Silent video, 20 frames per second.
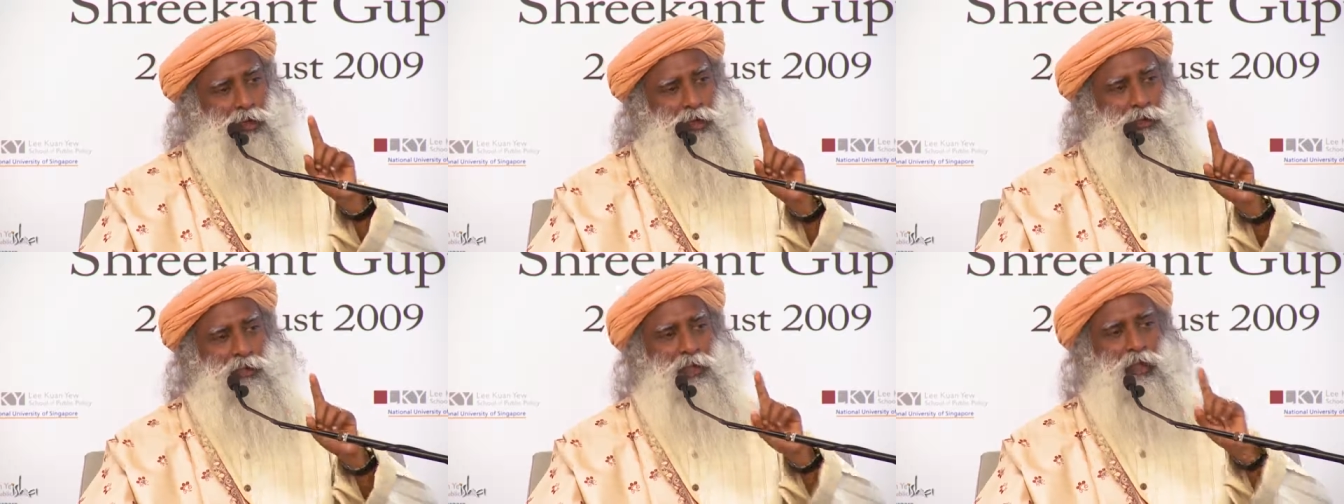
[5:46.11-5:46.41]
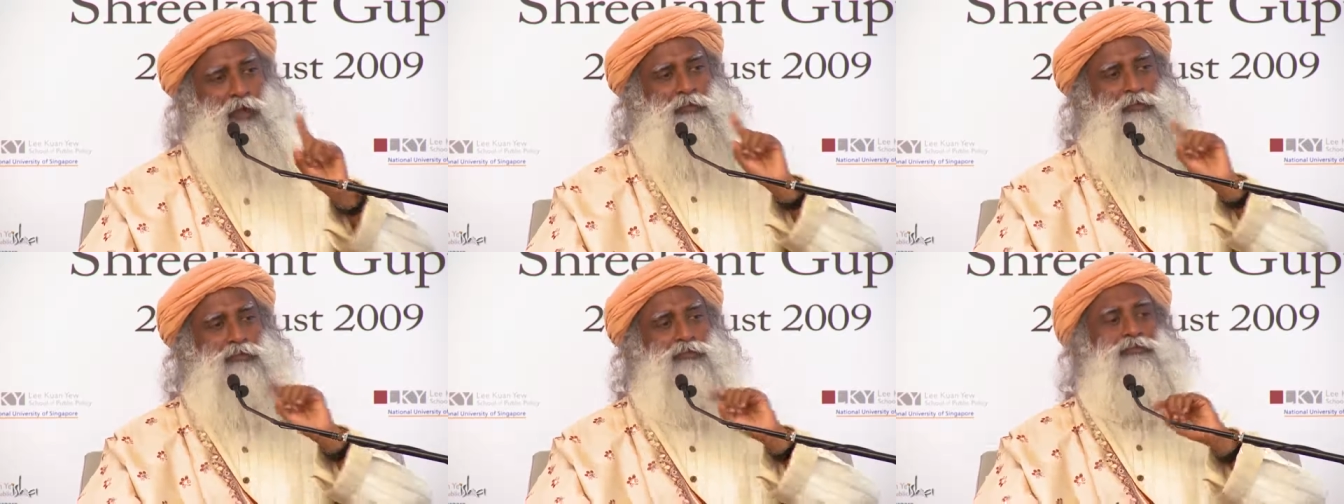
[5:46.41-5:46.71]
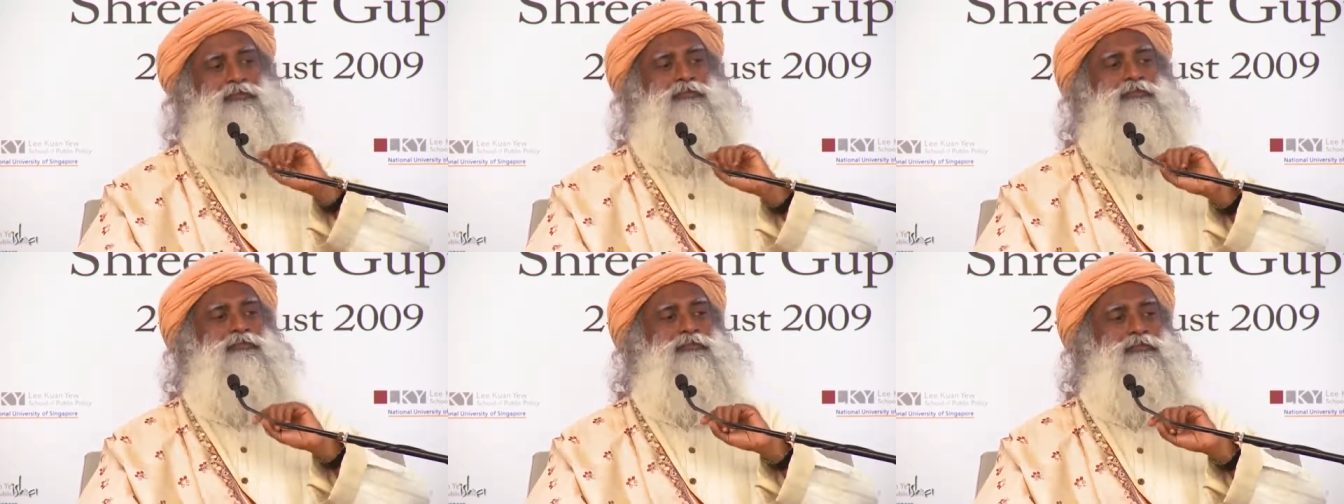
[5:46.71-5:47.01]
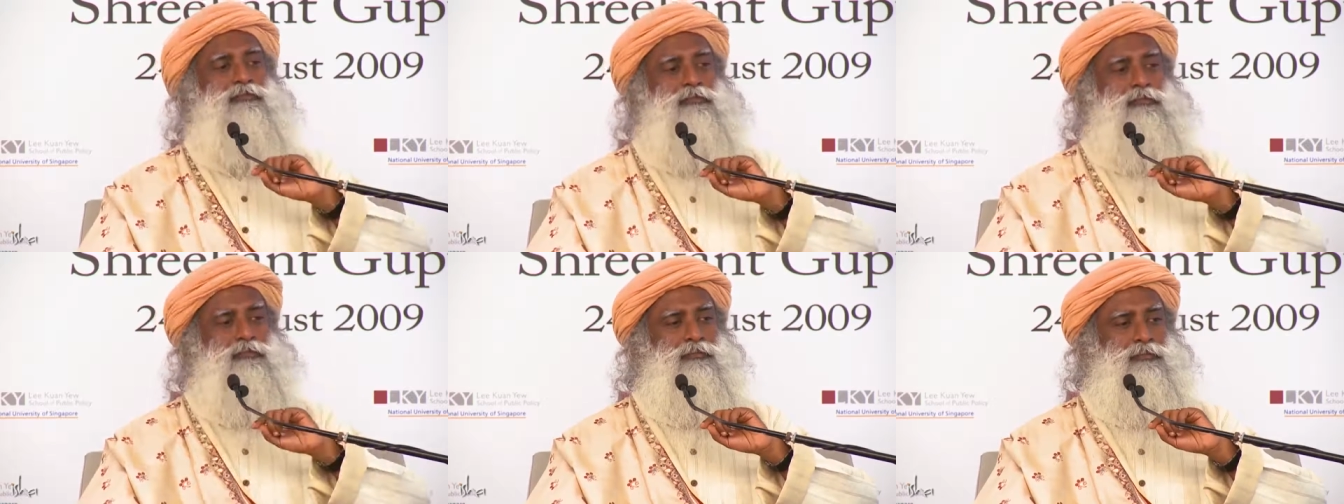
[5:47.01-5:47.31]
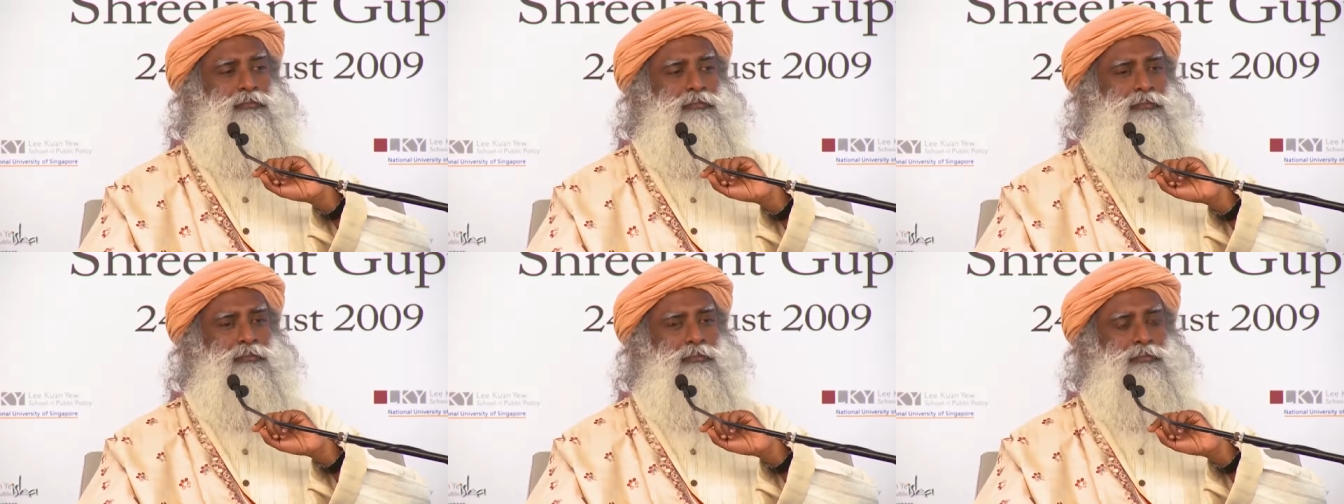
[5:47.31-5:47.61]
right now.
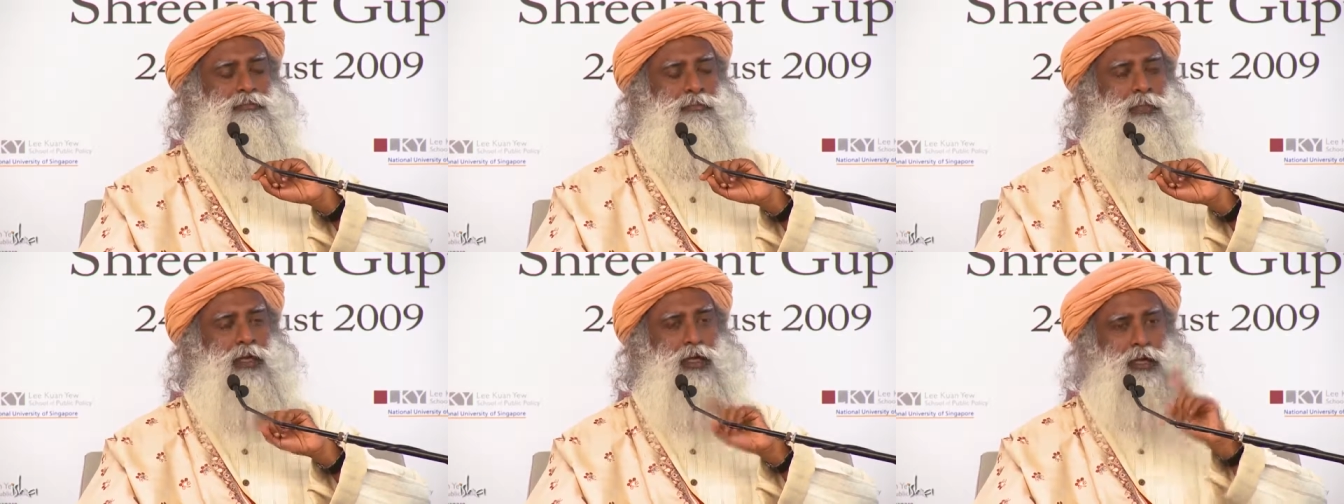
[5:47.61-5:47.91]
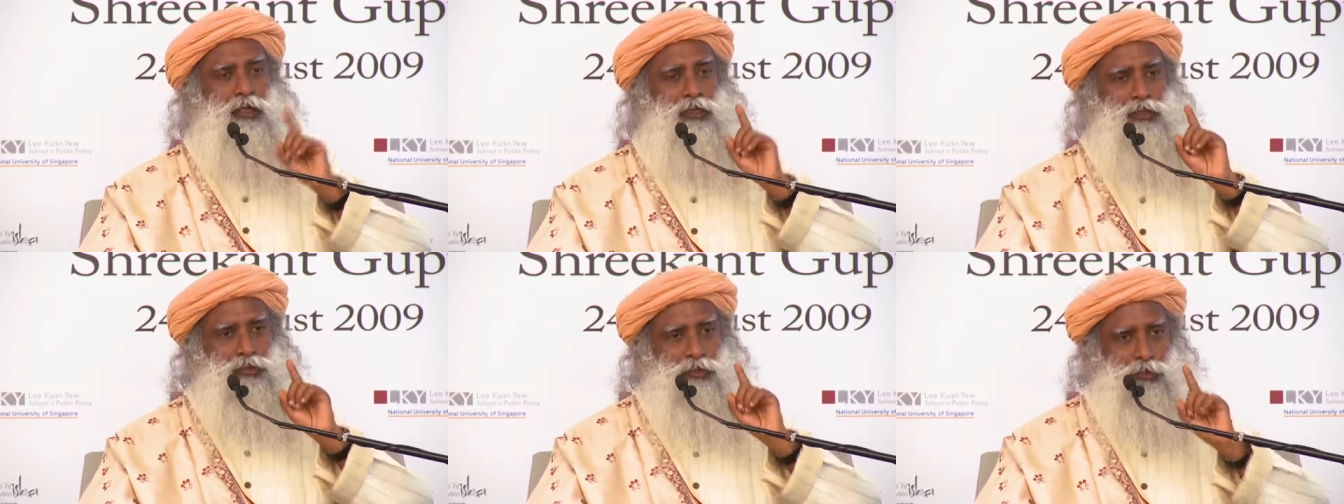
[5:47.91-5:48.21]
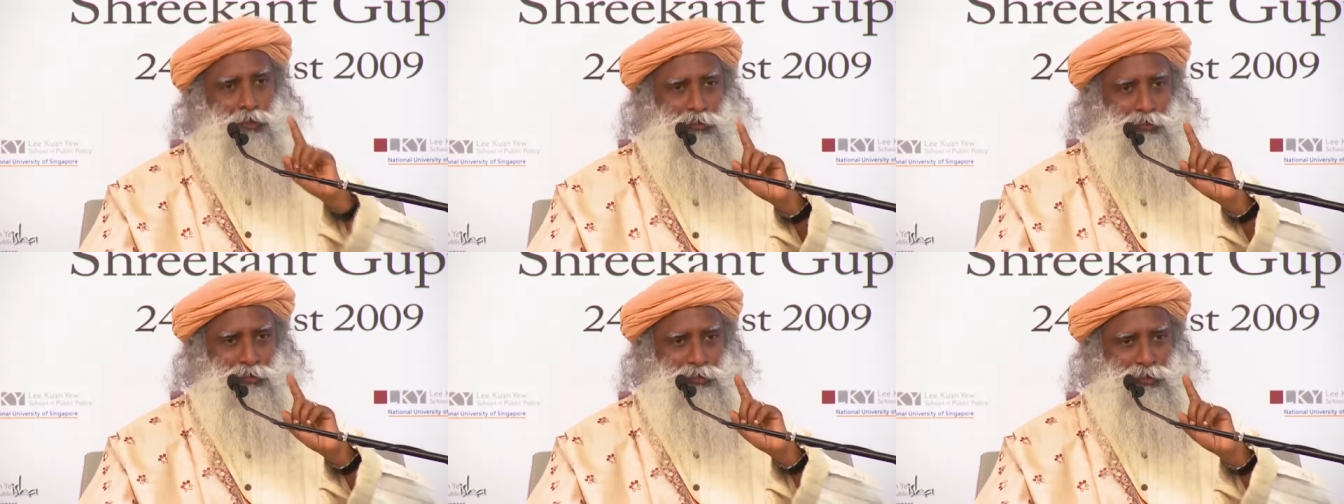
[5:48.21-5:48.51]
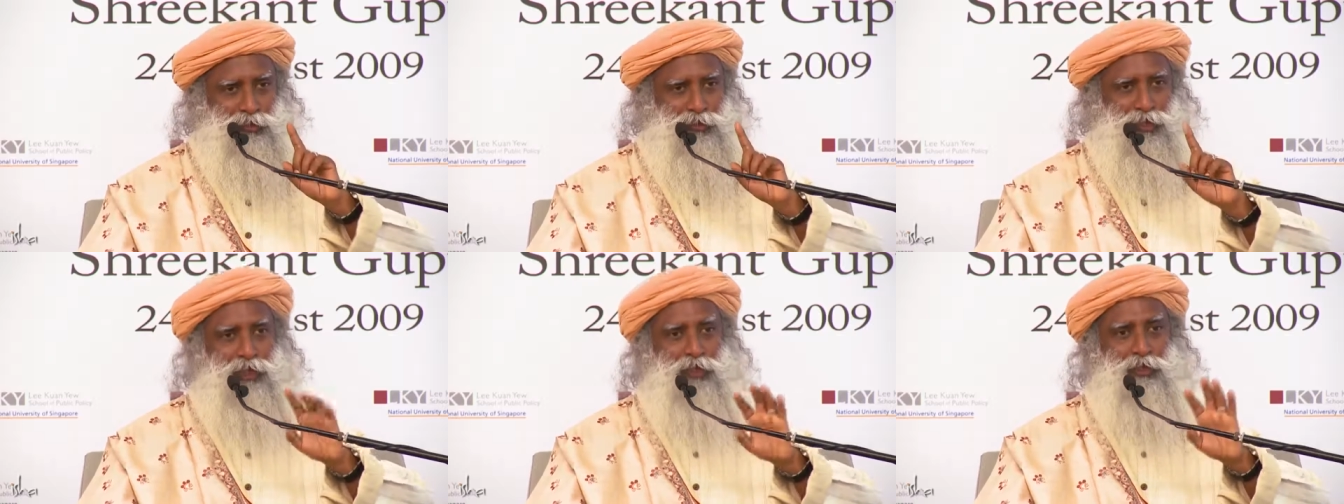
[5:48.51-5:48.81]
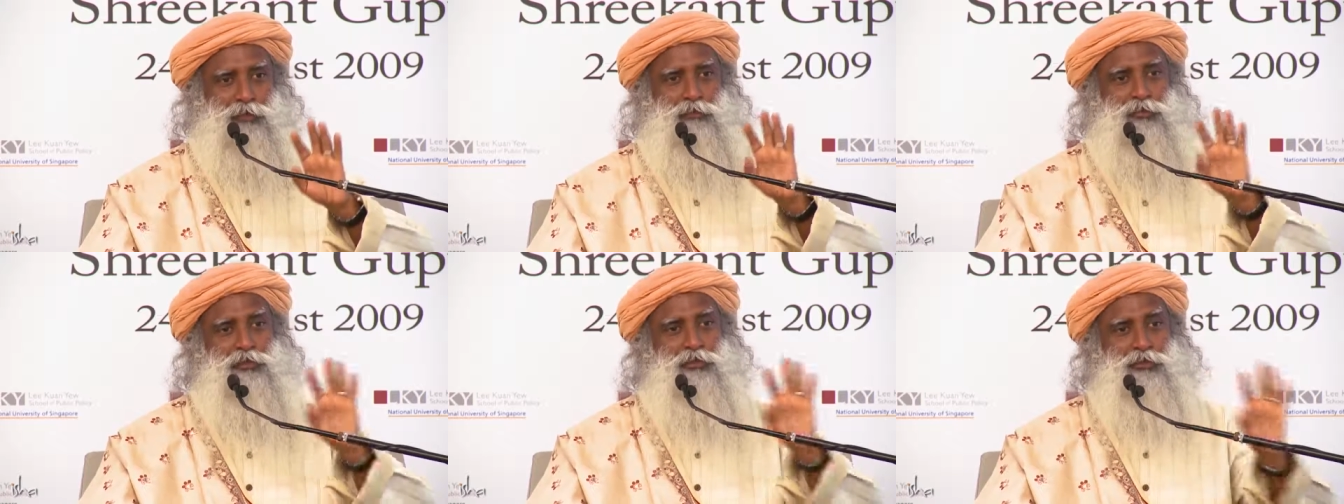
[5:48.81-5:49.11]
I'll assure you this, I
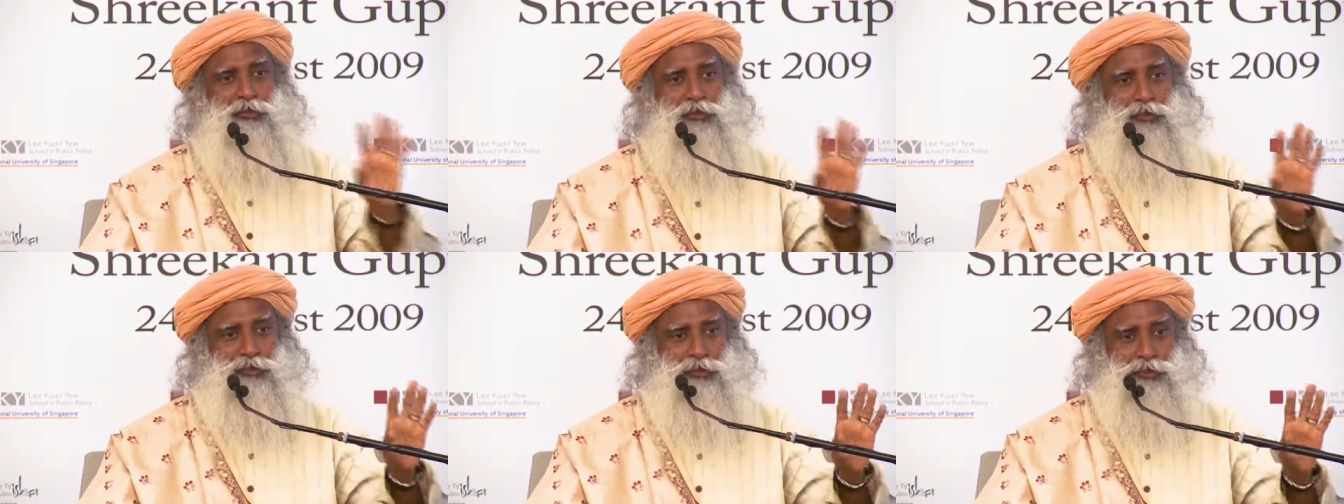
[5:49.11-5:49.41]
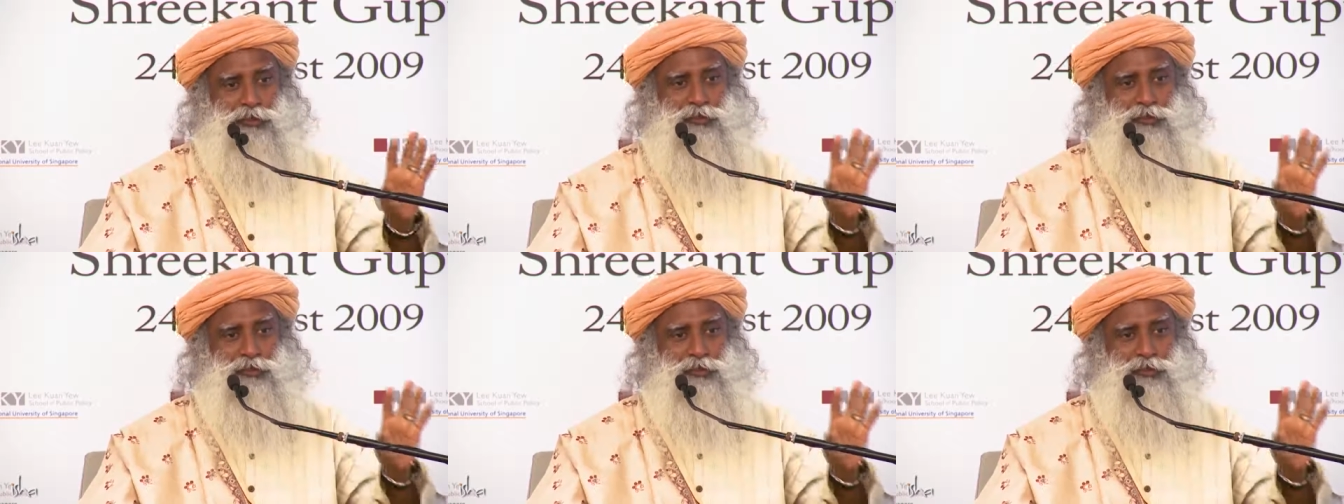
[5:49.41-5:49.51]
can prove this